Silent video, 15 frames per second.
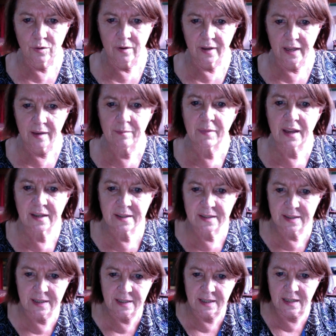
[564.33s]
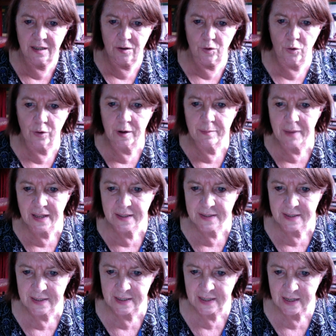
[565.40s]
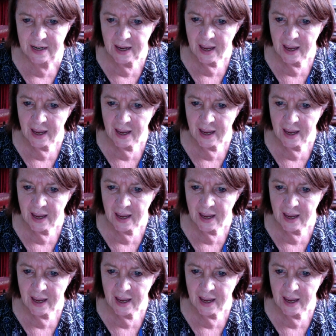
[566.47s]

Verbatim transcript: immensity or immensity.